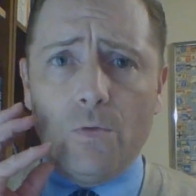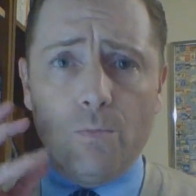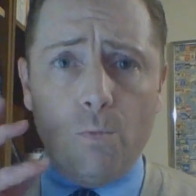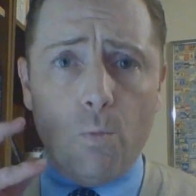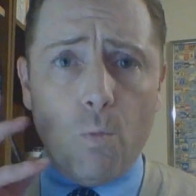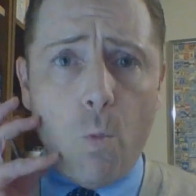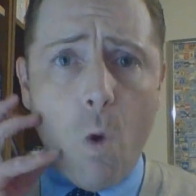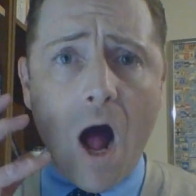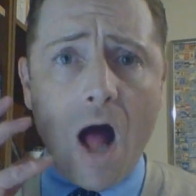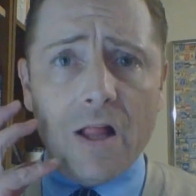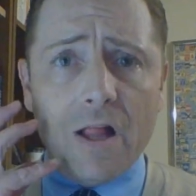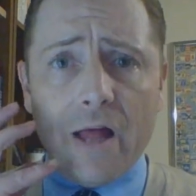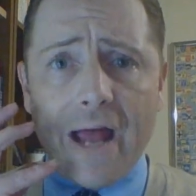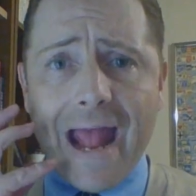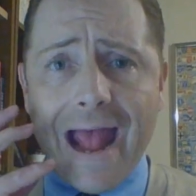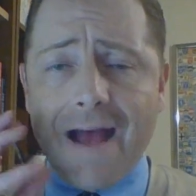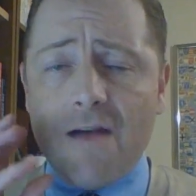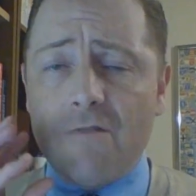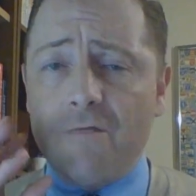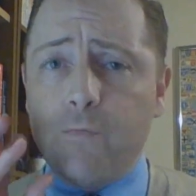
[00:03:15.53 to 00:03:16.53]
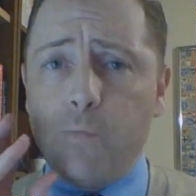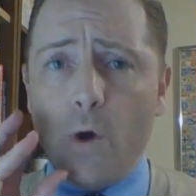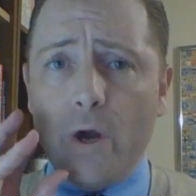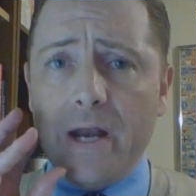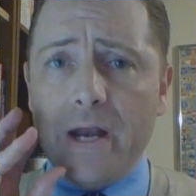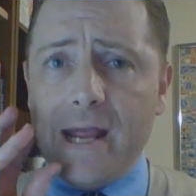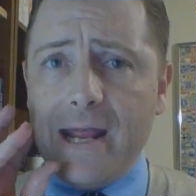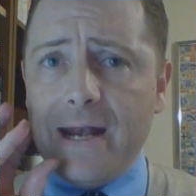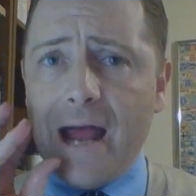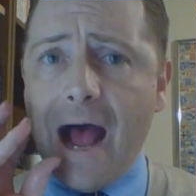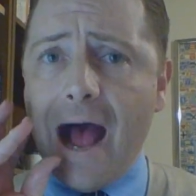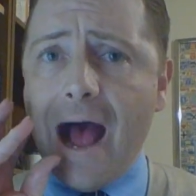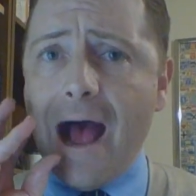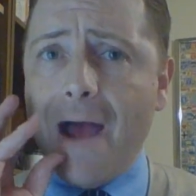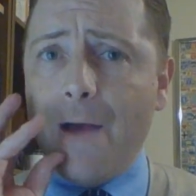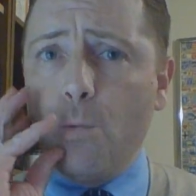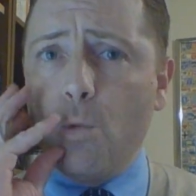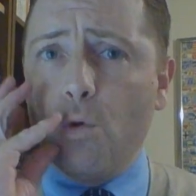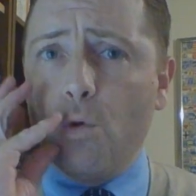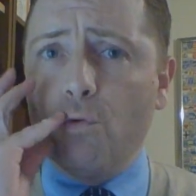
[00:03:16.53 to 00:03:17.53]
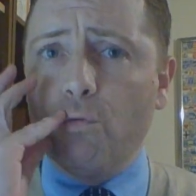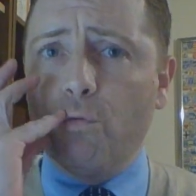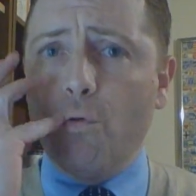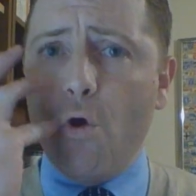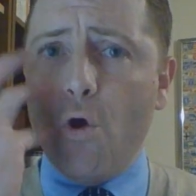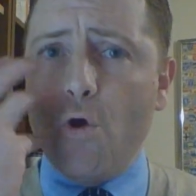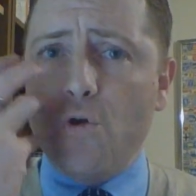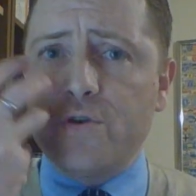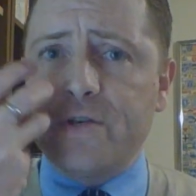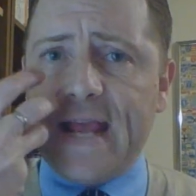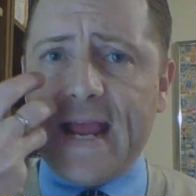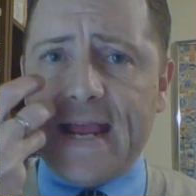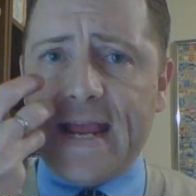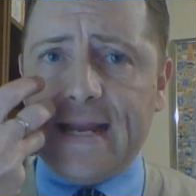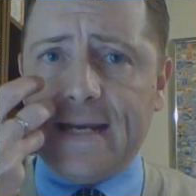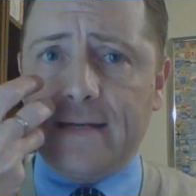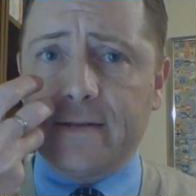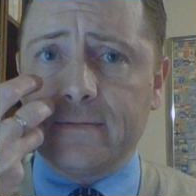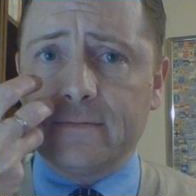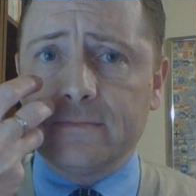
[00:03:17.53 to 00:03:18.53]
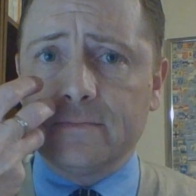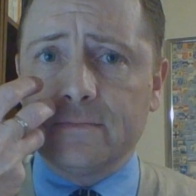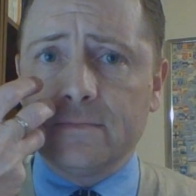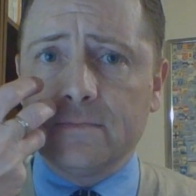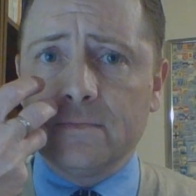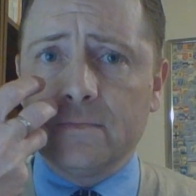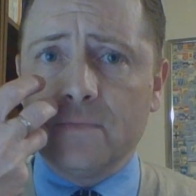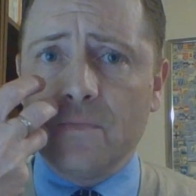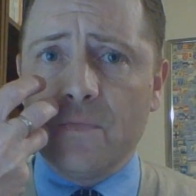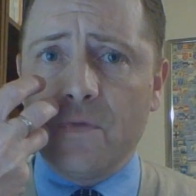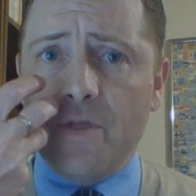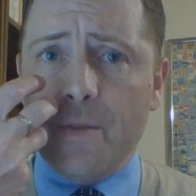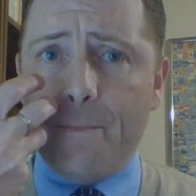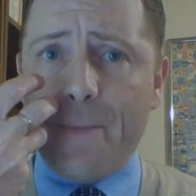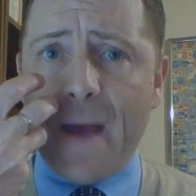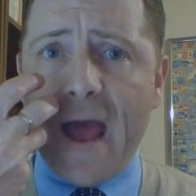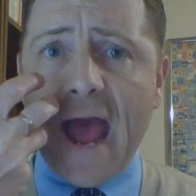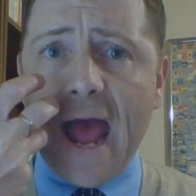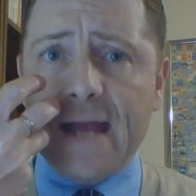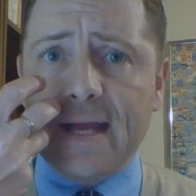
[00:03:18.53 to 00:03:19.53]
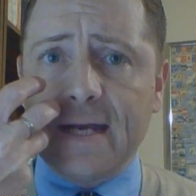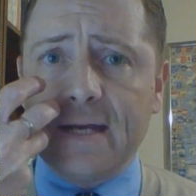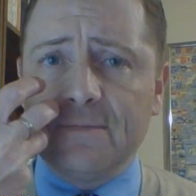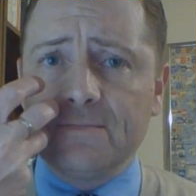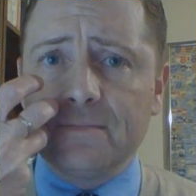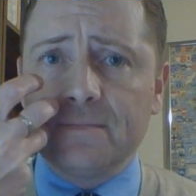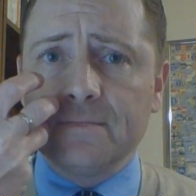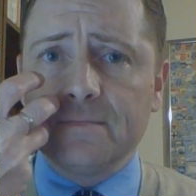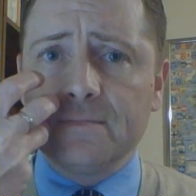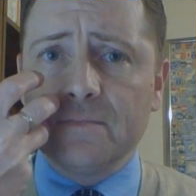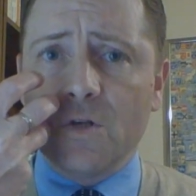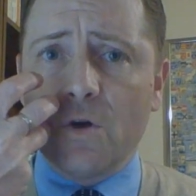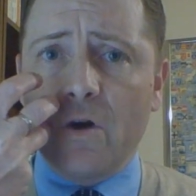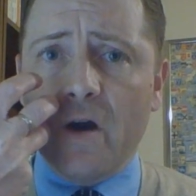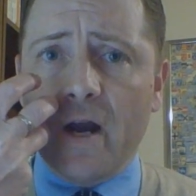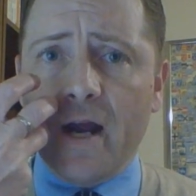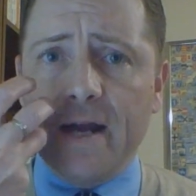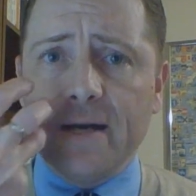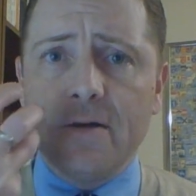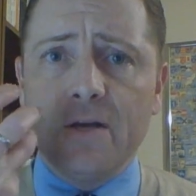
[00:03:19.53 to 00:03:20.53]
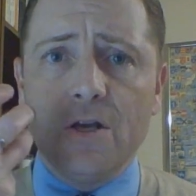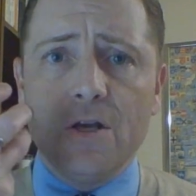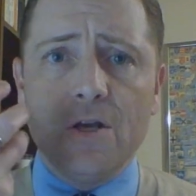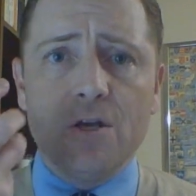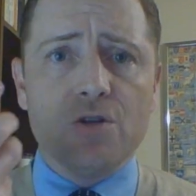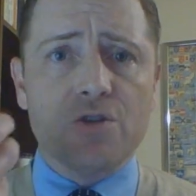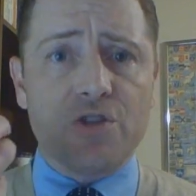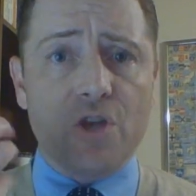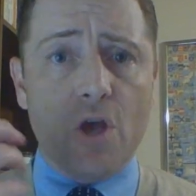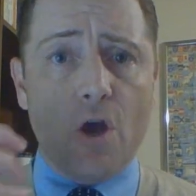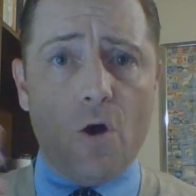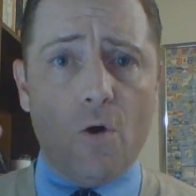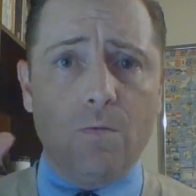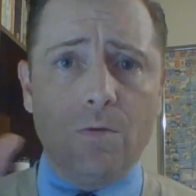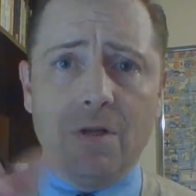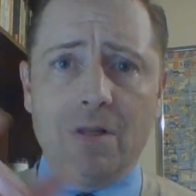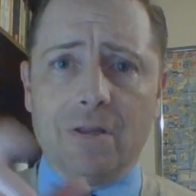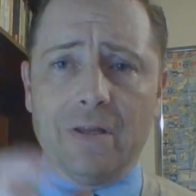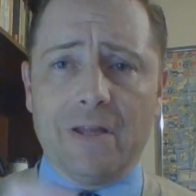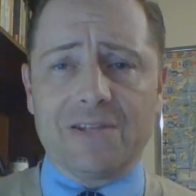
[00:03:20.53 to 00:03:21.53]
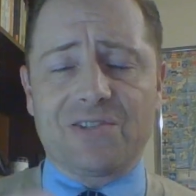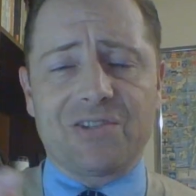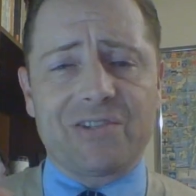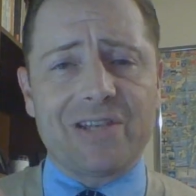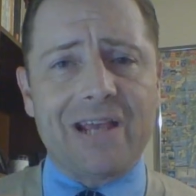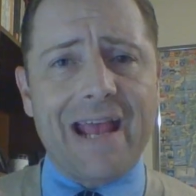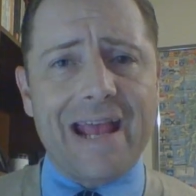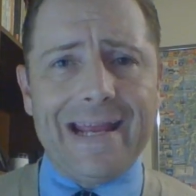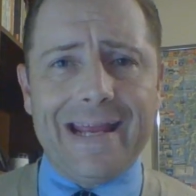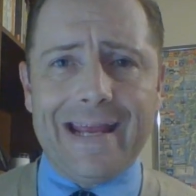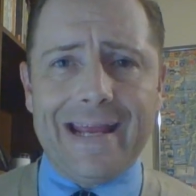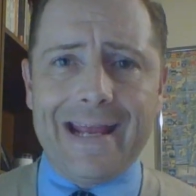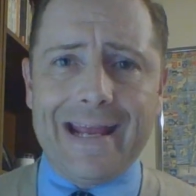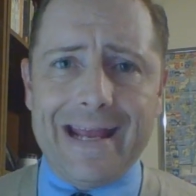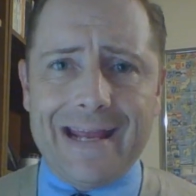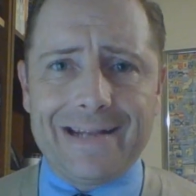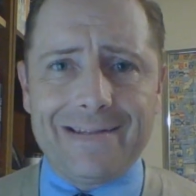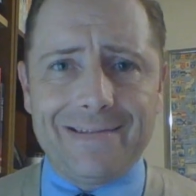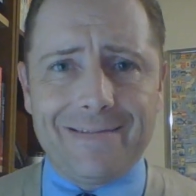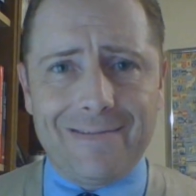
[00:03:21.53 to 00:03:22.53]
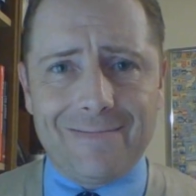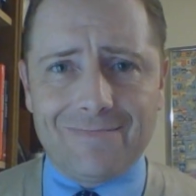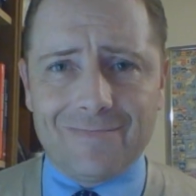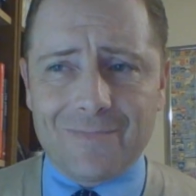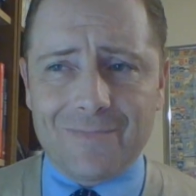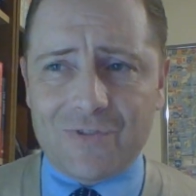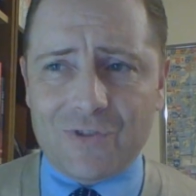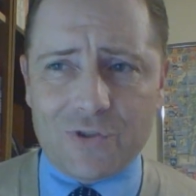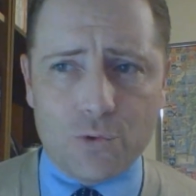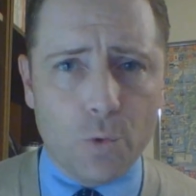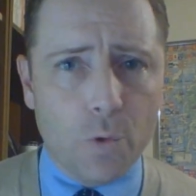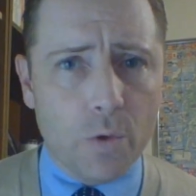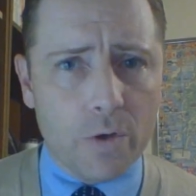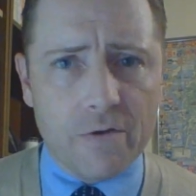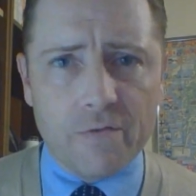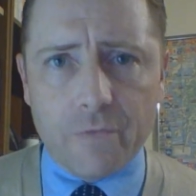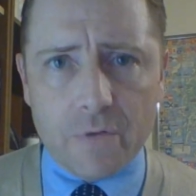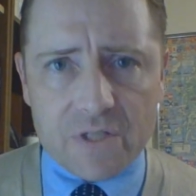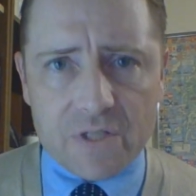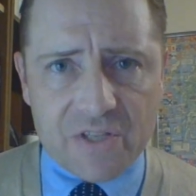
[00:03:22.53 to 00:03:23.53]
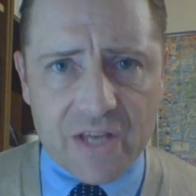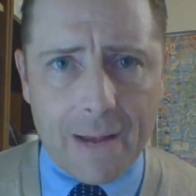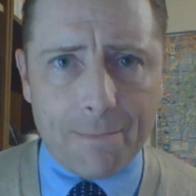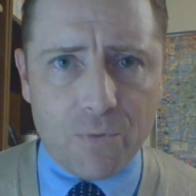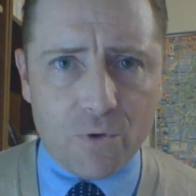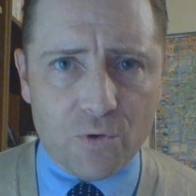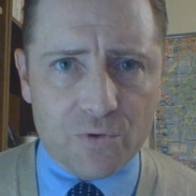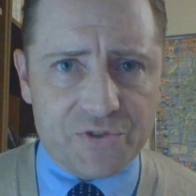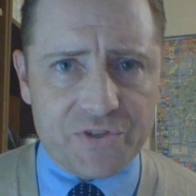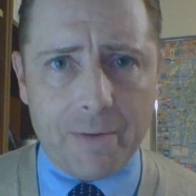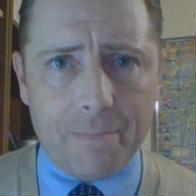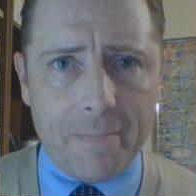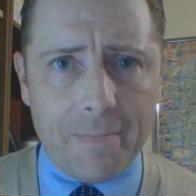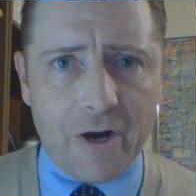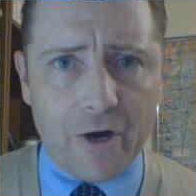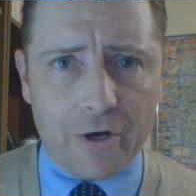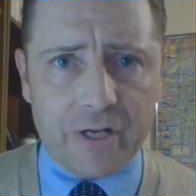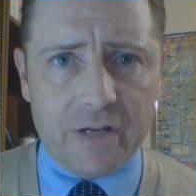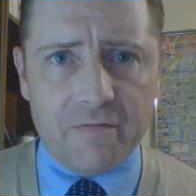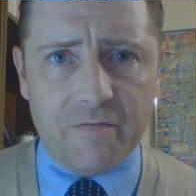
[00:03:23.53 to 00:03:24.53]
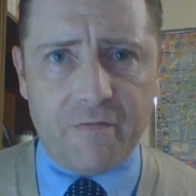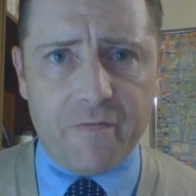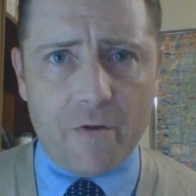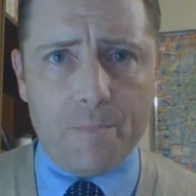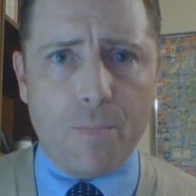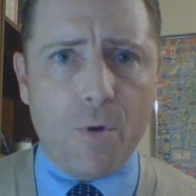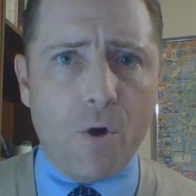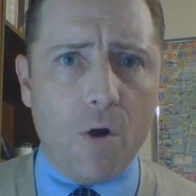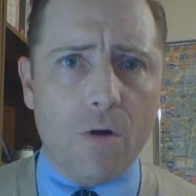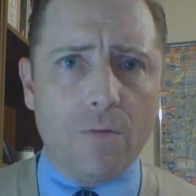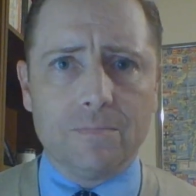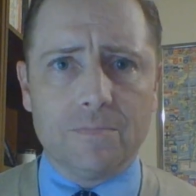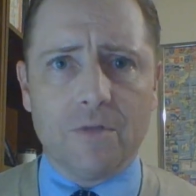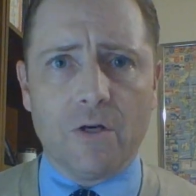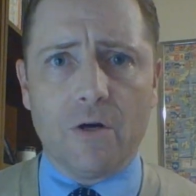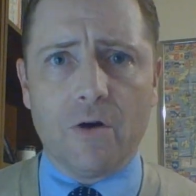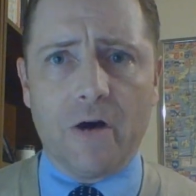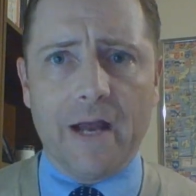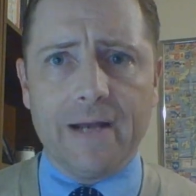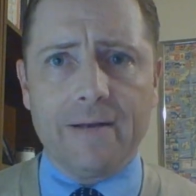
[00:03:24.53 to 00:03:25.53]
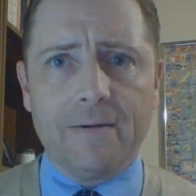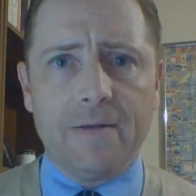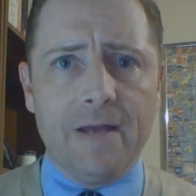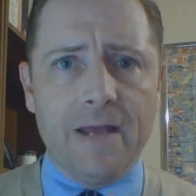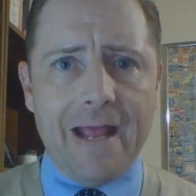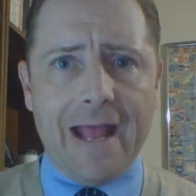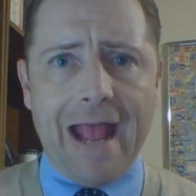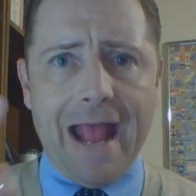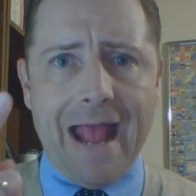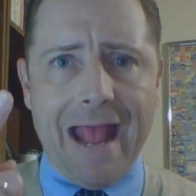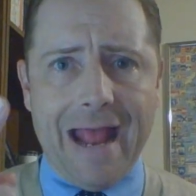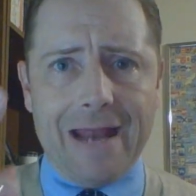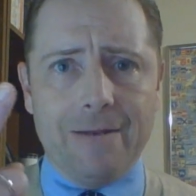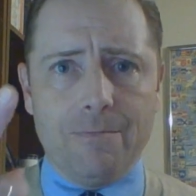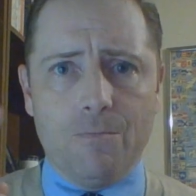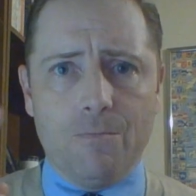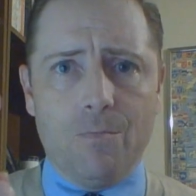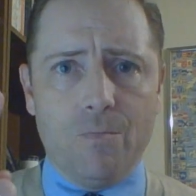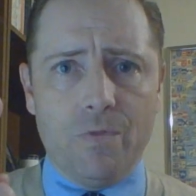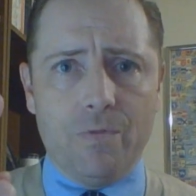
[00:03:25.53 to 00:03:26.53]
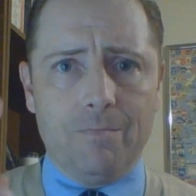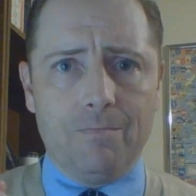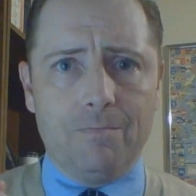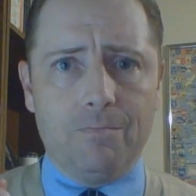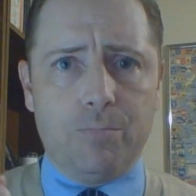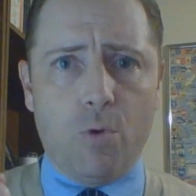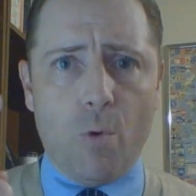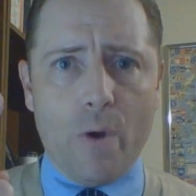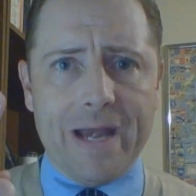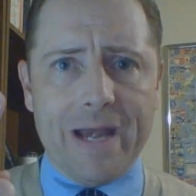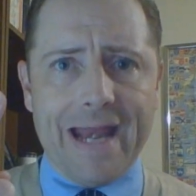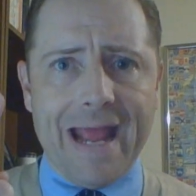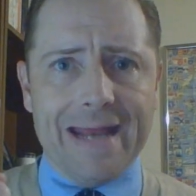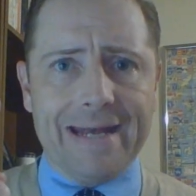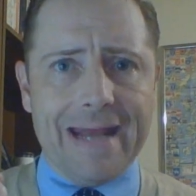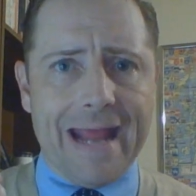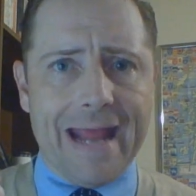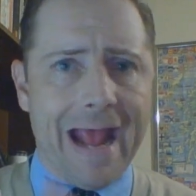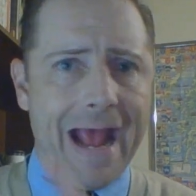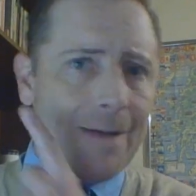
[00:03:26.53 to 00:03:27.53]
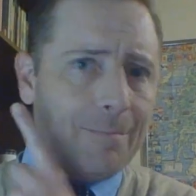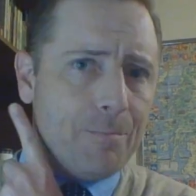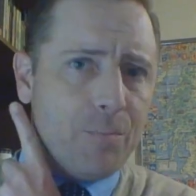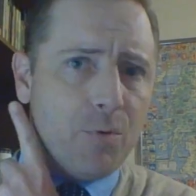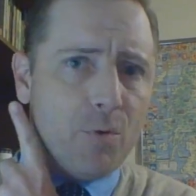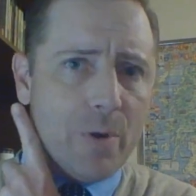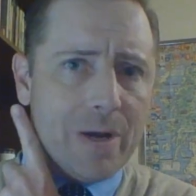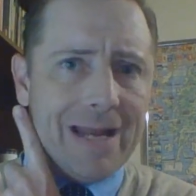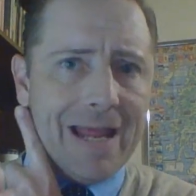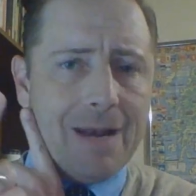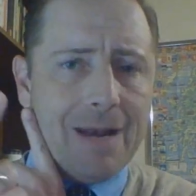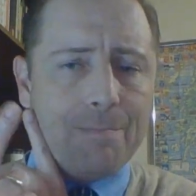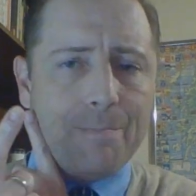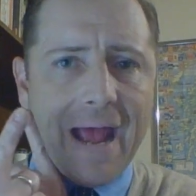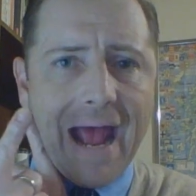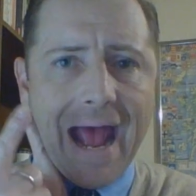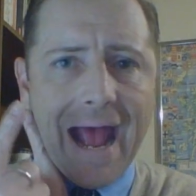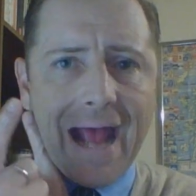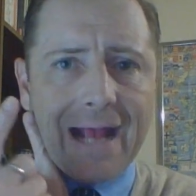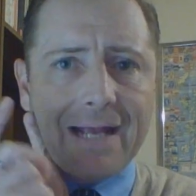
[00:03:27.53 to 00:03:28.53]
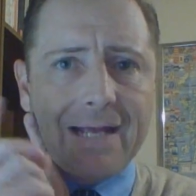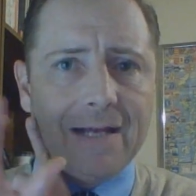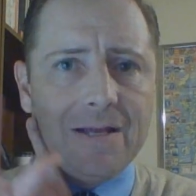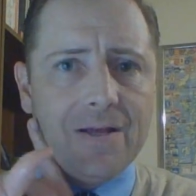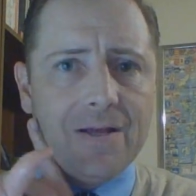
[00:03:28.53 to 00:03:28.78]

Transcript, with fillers: While I have one in, I will rotate the pack. All right. So let's say it sort of resembles an American football, all right? And point end out, point end back.